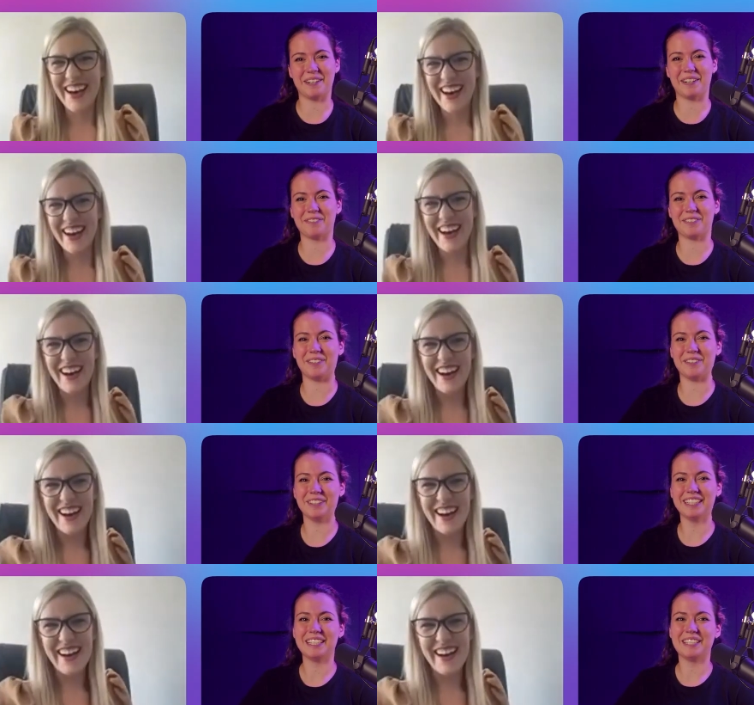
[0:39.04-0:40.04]

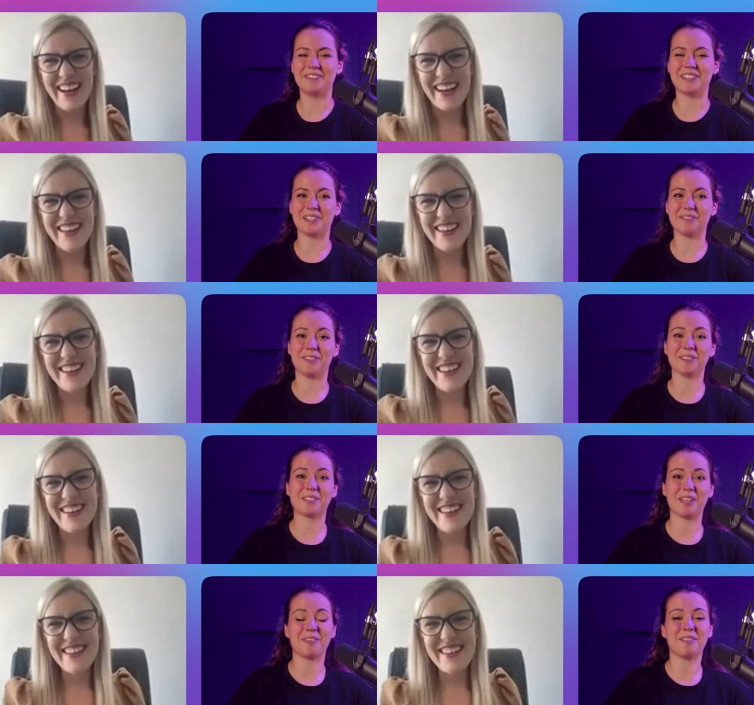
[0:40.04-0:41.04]
Speaker 1: Beautiful. Beautiful.
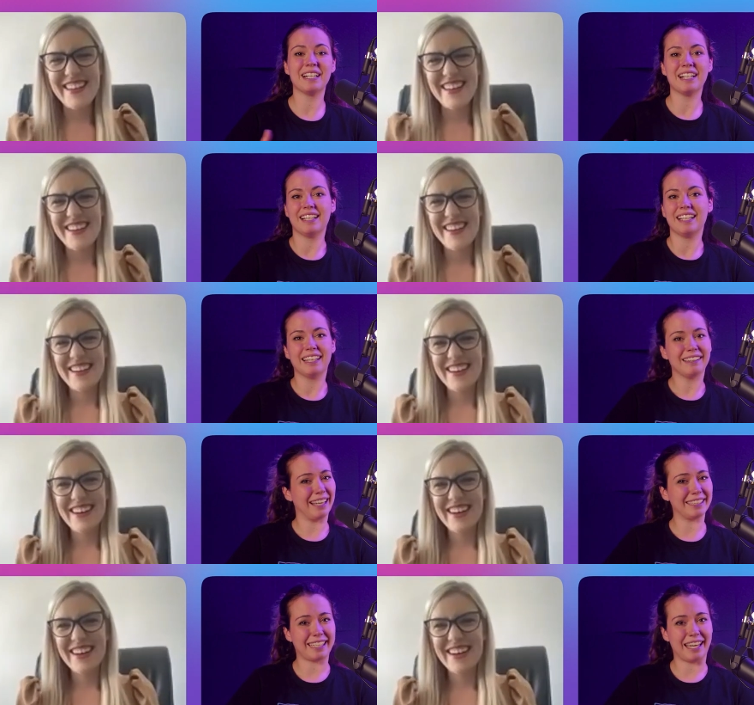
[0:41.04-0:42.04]
So
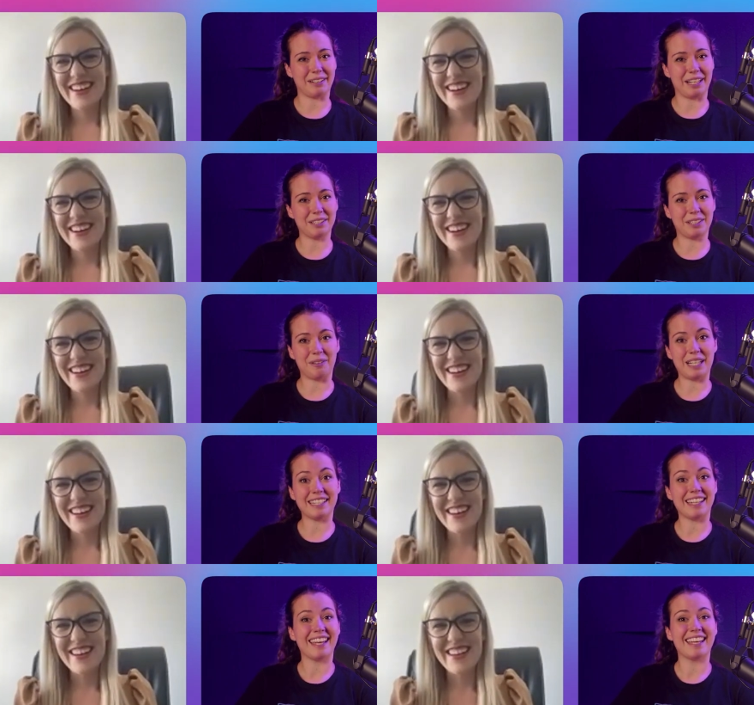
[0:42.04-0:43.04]
let's get into
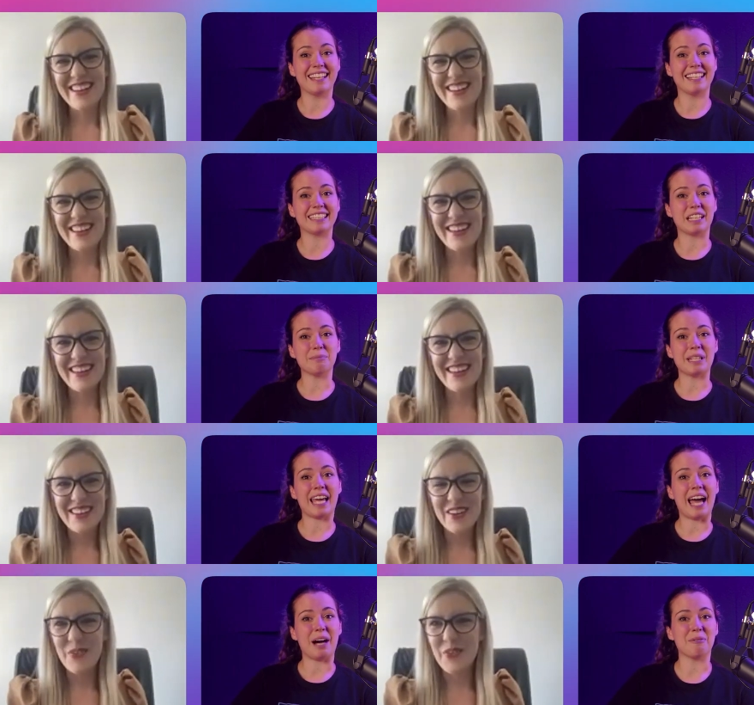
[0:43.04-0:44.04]
it. Tell
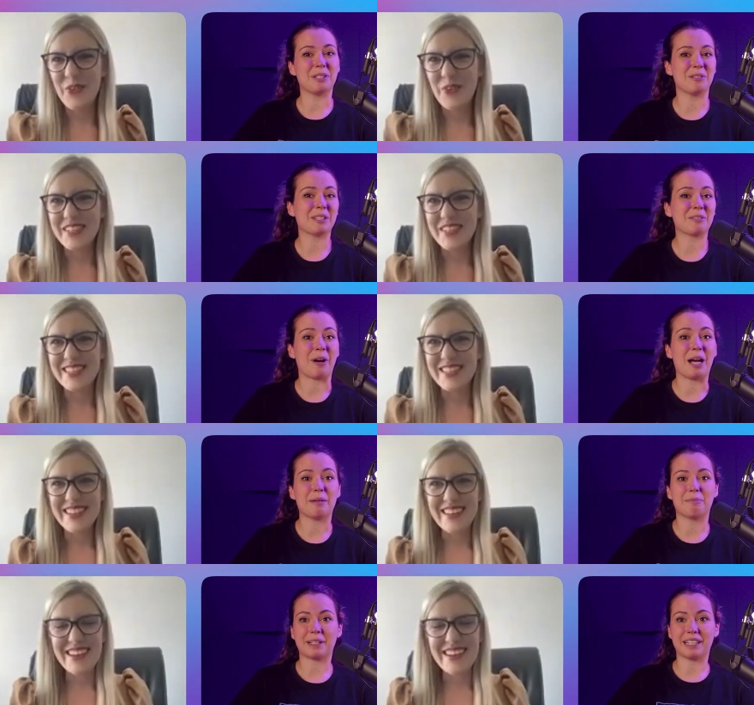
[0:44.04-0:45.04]
me, how would you
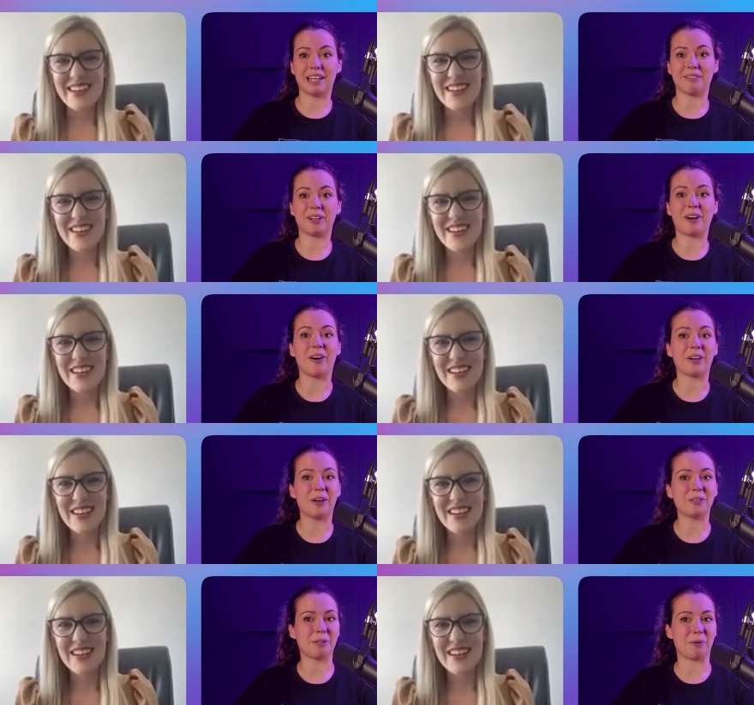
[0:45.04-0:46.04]
describe Klever
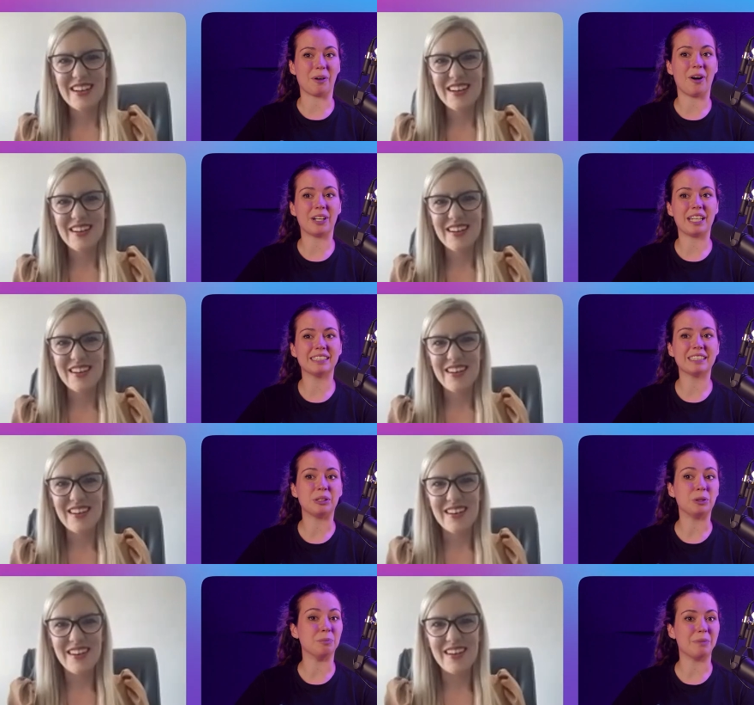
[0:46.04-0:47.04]
Cargo to our
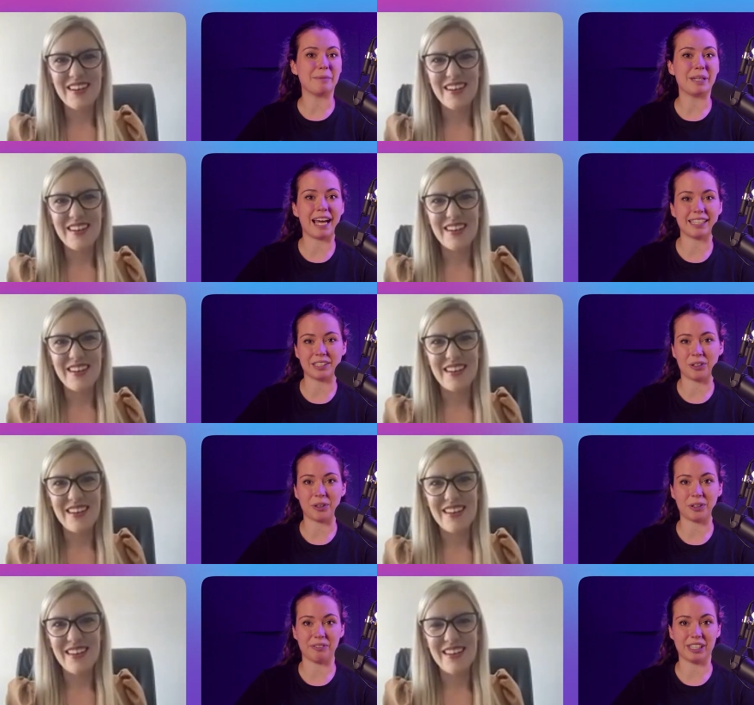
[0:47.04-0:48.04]
audience who maybe hasn't
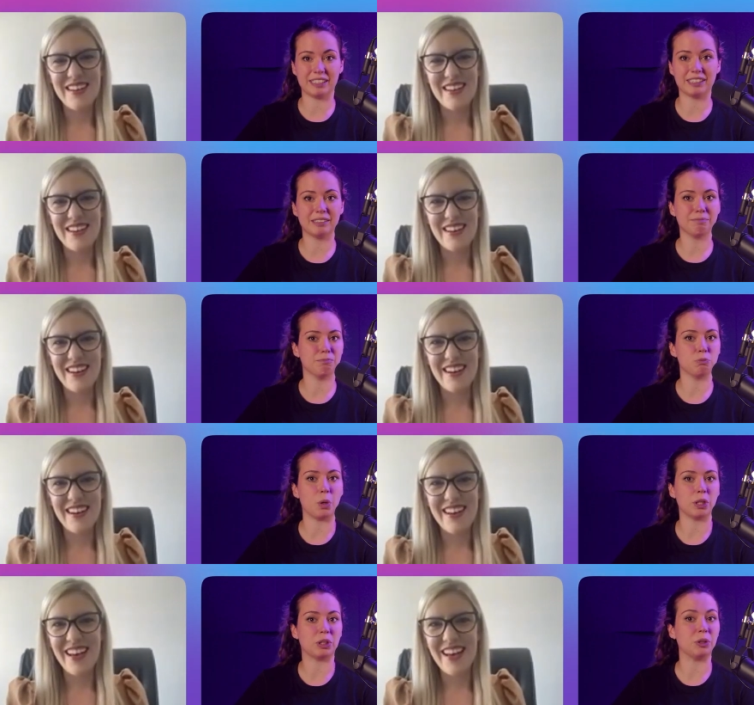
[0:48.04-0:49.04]
heard of it?
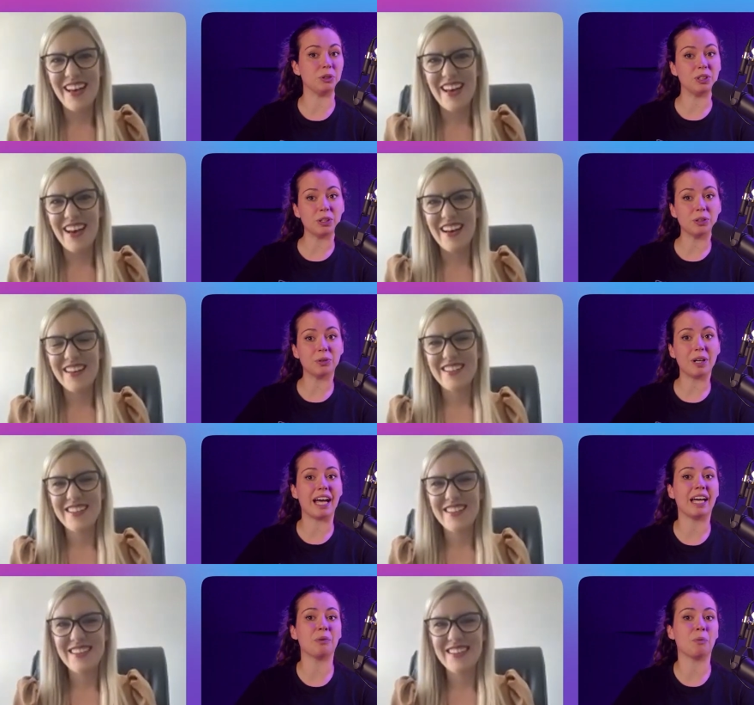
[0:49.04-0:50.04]
What do you do
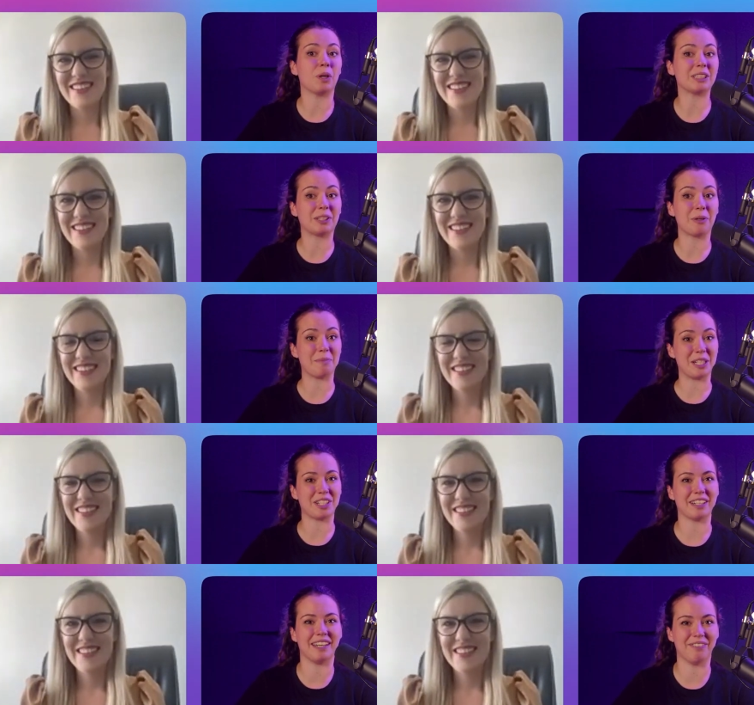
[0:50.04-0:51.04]
and what's your
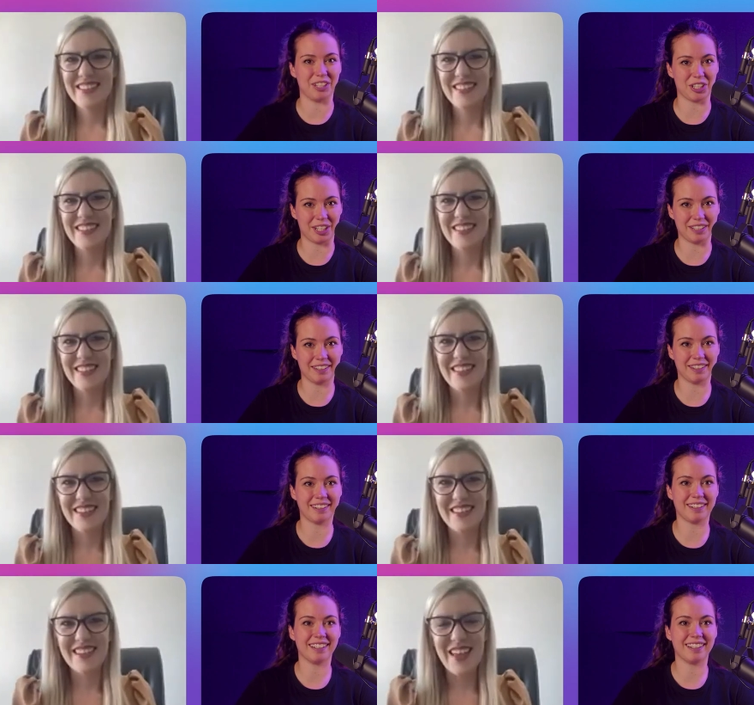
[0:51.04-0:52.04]
mission and vision?
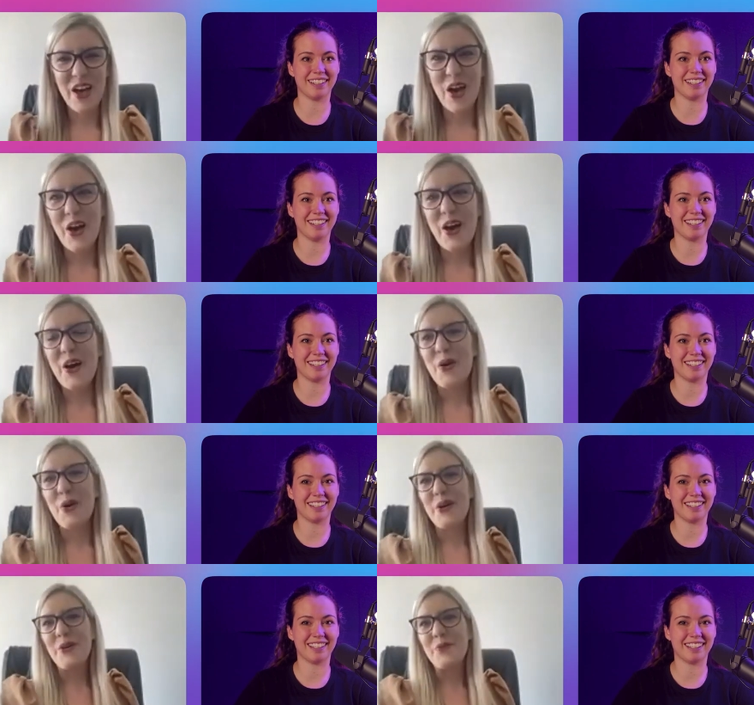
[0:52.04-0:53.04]

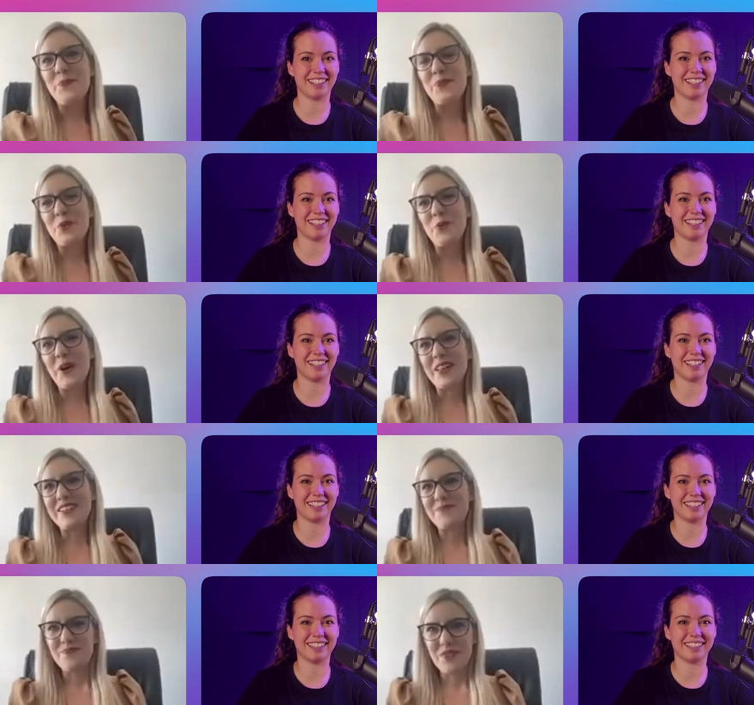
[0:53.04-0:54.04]
Speaker 2: Um, well,